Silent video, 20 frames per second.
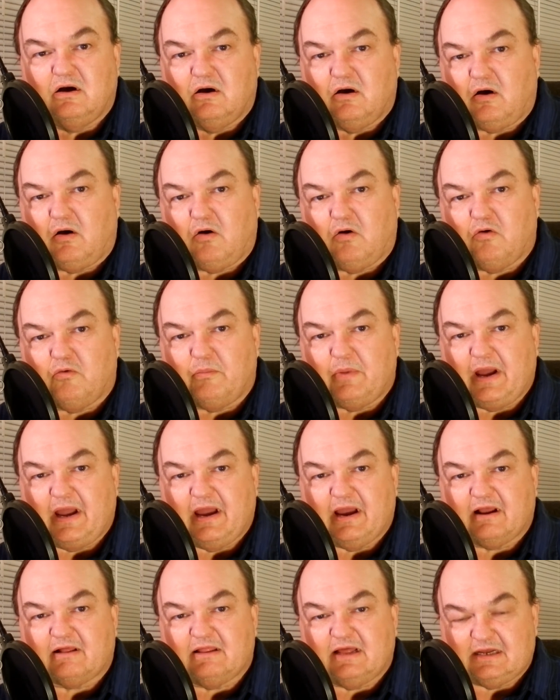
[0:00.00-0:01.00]
old
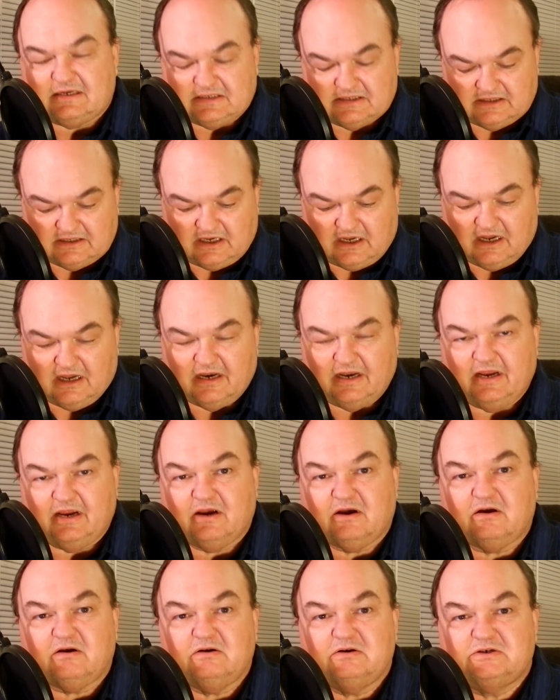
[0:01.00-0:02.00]
man glasses on
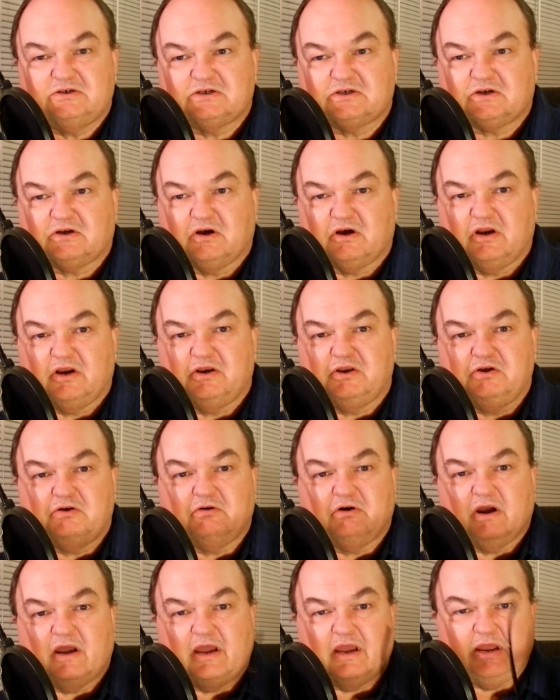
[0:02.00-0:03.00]
here. Just going to do
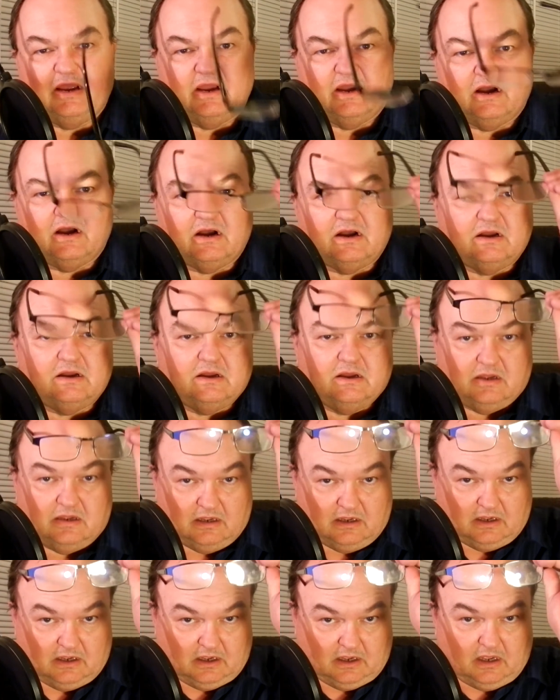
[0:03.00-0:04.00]
a
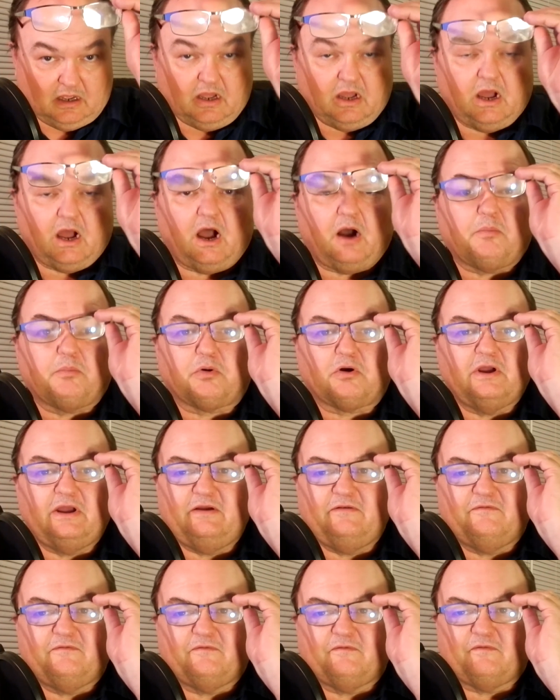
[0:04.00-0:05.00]

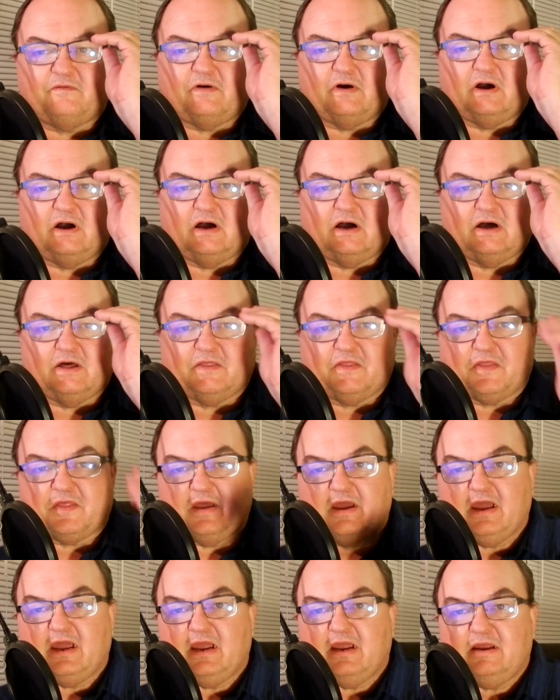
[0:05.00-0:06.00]
brief
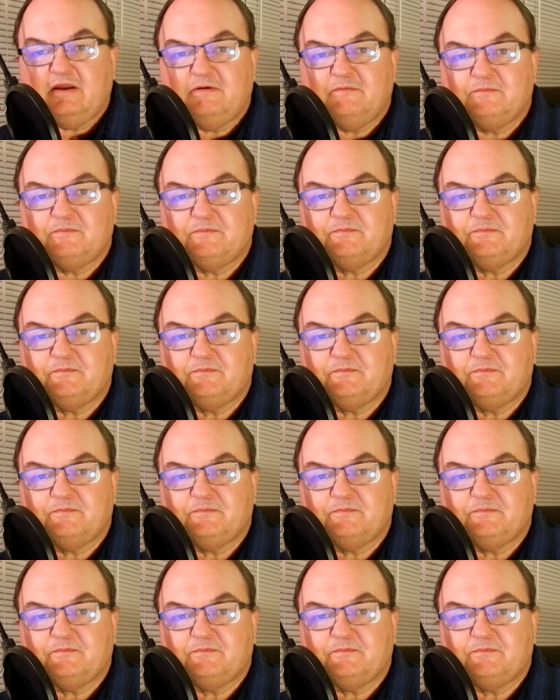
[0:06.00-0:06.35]
thing